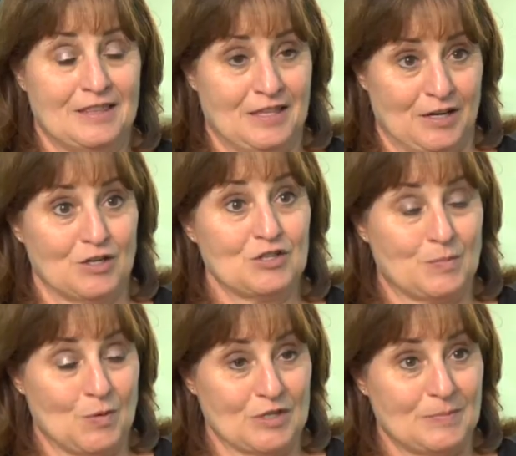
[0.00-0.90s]
Their
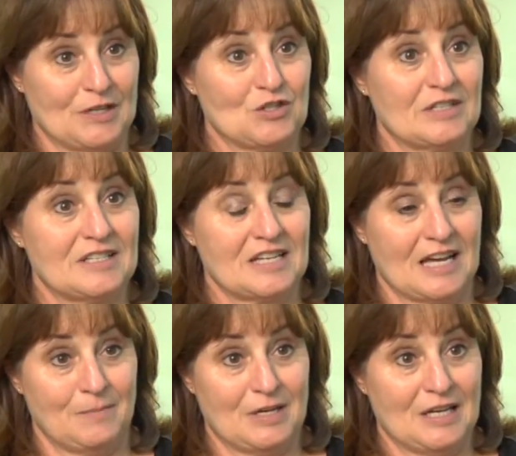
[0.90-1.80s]
support specialist
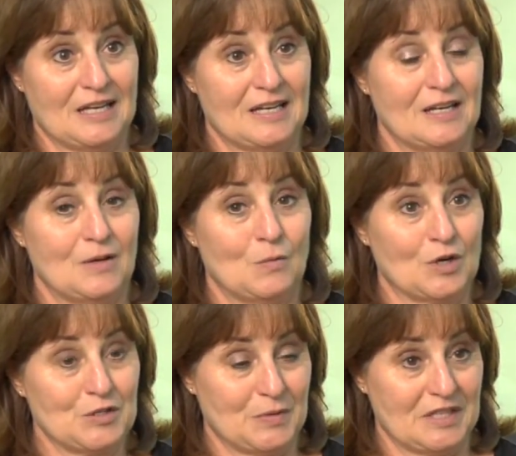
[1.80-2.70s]
came in,
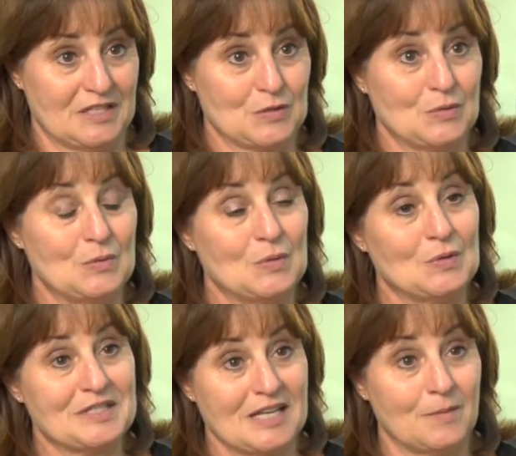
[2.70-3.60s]
worked with the
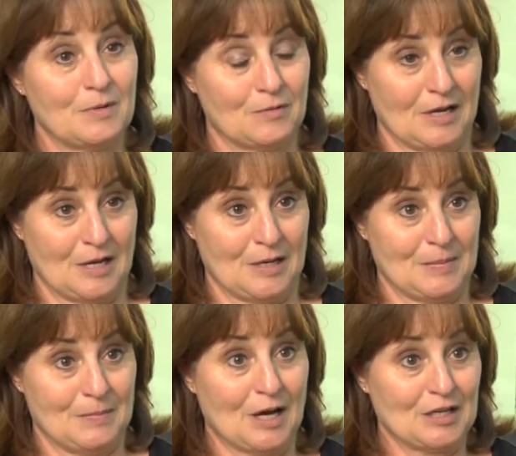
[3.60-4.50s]
school, set up a, a,
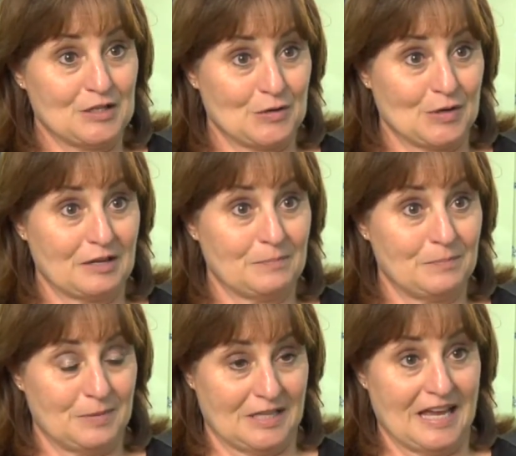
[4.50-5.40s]
monitoring
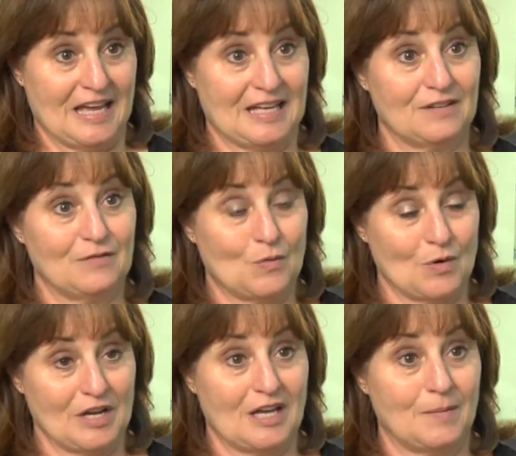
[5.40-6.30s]
plan
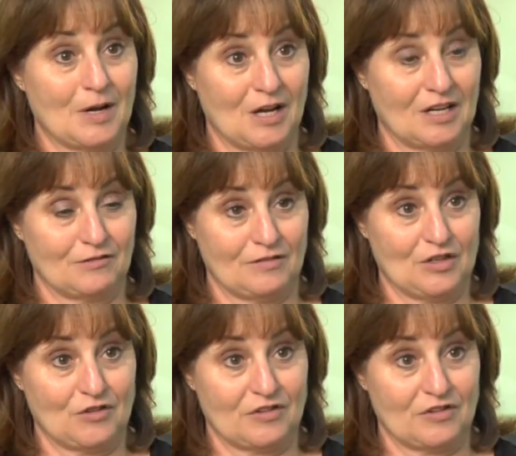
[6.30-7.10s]
for him on Review